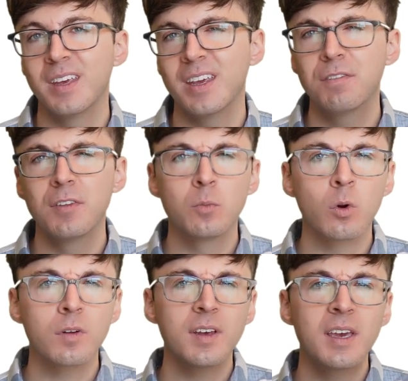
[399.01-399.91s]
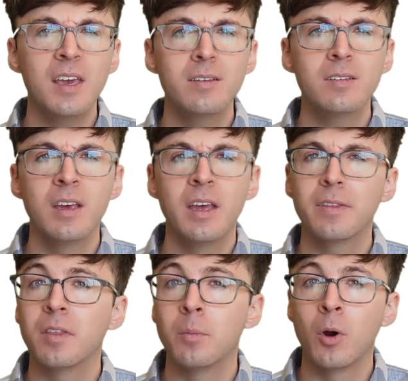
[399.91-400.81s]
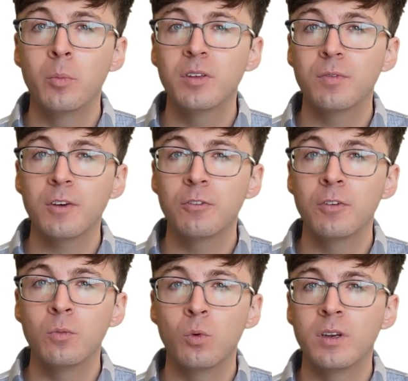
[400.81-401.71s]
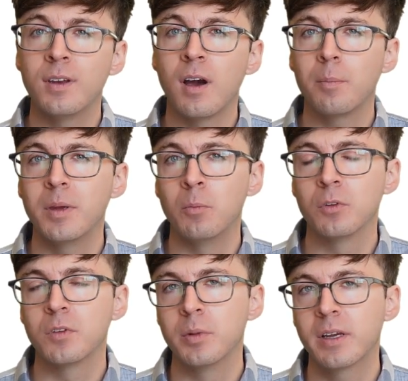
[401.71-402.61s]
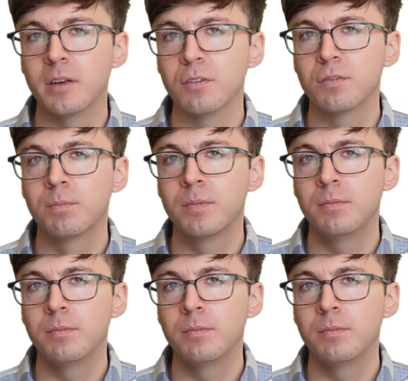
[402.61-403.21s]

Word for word: If this weren't the case, then the Mobius function would not be multiplicative.